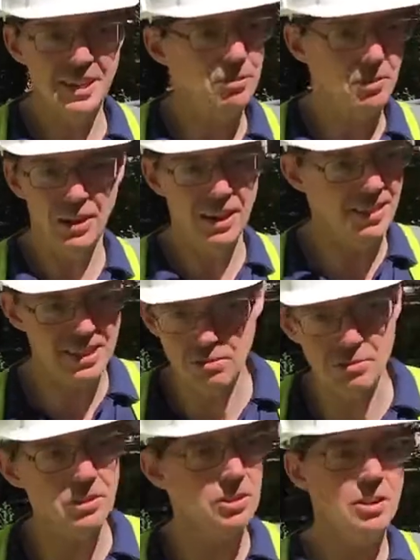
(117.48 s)
we've had
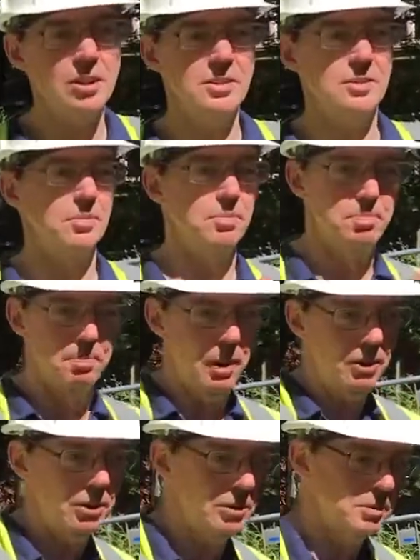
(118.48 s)
1,000 years of
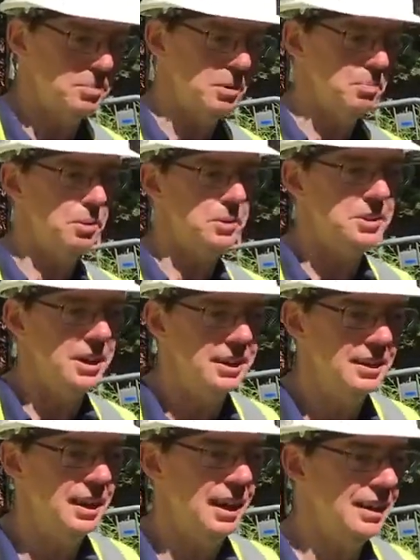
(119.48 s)
burials being put in,
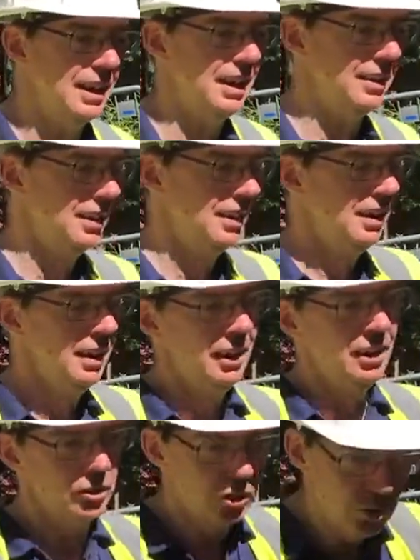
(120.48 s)
and then
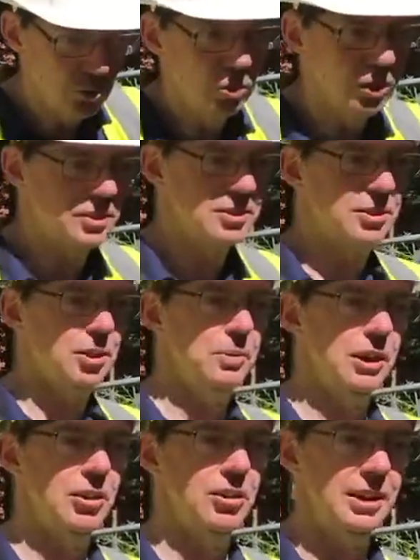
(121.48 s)
new ones
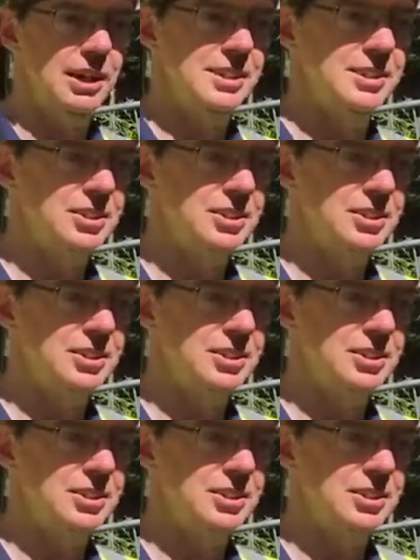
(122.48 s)
coming along, later